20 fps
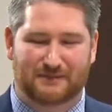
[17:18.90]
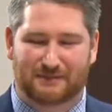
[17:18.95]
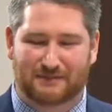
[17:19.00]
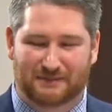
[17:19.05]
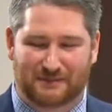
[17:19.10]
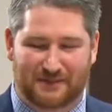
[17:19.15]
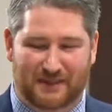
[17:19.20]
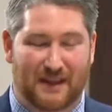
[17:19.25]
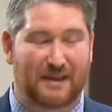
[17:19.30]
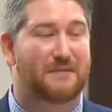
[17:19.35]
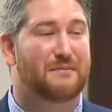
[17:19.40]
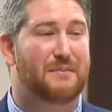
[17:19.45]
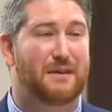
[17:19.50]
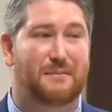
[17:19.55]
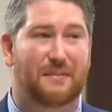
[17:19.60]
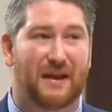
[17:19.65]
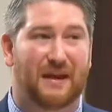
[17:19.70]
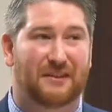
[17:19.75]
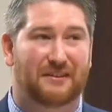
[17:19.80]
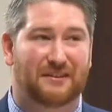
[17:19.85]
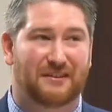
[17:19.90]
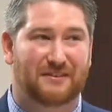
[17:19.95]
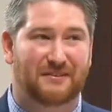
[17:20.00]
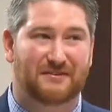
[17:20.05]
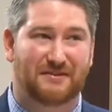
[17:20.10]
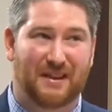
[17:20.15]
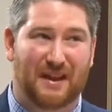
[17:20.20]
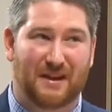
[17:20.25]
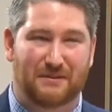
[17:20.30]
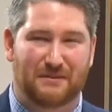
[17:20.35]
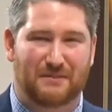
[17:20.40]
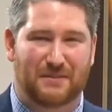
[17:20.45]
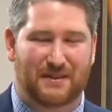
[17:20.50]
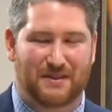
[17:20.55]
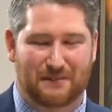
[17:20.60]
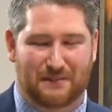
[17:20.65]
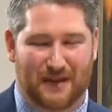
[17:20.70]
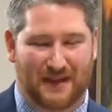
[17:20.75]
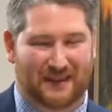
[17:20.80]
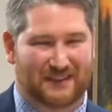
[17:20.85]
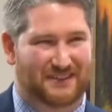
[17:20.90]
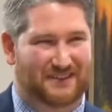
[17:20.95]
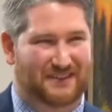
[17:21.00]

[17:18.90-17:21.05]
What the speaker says: Yes. That'd be best. That would be the best.